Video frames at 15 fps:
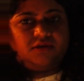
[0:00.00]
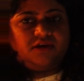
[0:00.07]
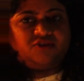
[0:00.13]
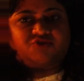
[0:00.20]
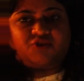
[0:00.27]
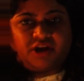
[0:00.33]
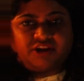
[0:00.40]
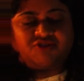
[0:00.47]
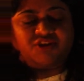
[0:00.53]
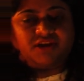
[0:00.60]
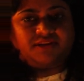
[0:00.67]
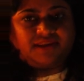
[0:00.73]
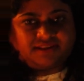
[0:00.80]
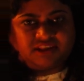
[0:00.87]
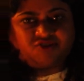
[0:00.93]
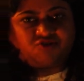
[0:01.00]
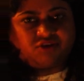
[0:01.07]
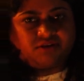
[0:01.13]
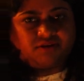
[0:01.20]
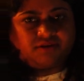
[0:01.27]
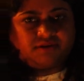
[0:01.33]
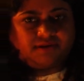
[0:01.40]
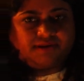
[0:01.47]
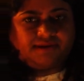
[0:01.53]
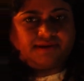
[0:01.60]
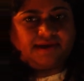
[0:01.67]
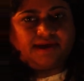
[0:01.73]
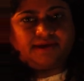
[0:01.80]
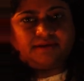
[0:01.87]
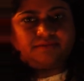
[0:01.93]
a strategic decision
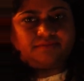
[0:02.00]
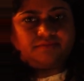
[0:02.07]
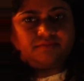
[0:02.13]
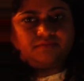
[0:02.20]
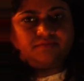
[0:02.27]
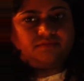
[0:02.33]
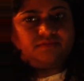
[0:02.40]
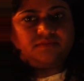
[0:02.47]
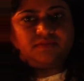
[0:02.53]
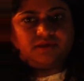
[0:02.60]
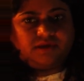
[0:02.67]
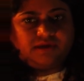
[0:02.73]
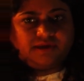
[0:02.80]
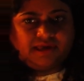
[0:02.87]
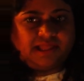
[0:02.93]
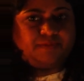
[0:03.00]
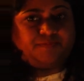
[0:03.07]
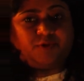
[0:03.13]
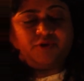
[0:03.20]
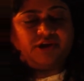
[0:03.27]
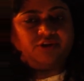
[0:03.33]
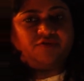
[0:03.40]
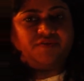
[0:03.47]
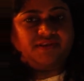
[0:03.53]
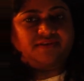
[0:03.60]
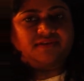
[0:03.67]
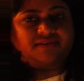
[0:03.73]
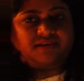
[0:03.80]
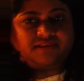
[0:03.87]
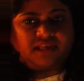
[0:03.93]
can help you get your
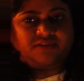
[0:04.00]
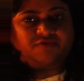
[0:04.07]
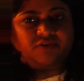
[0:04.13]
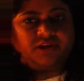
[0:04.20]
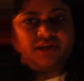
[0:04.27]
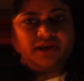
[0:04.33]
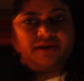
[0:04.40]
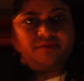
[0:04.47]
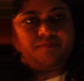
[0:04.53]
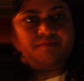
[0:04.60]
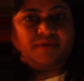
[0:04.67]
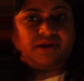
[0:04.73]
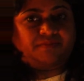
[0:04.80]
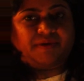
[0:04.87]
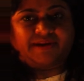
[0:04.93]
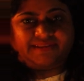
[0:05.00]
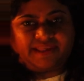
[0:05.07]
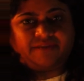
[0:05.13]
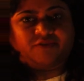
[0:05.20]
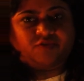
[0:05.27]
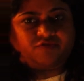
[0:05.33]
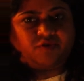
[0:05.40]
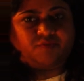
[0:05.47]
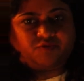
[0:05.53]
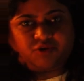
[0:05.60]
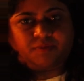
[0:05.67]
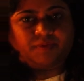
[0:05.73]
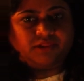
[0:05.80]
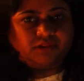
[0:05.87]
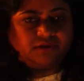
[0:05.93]
visa successfully and might save you from
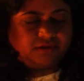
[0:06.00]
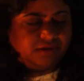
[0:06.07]
trouble.